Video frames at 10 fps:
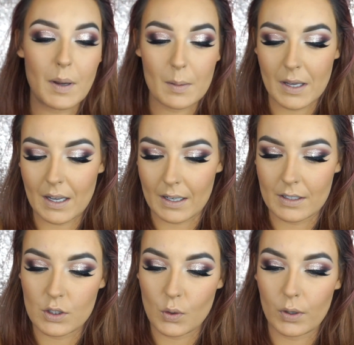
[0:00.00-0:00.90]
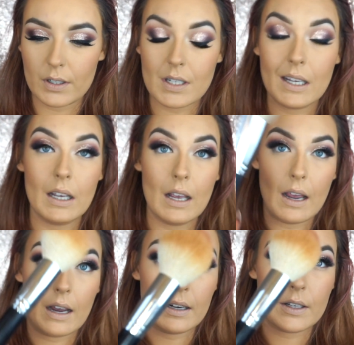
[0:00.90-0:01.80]
by me. I adore it.
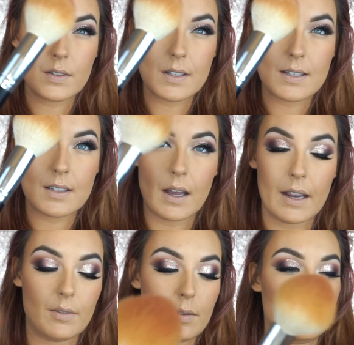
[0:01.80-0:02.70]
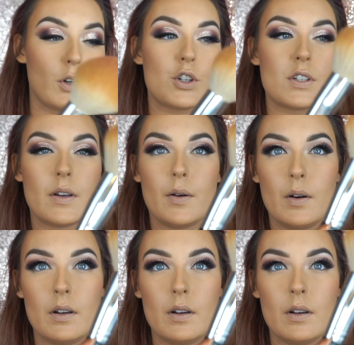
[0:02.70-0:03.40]
And I use the side of the brush, so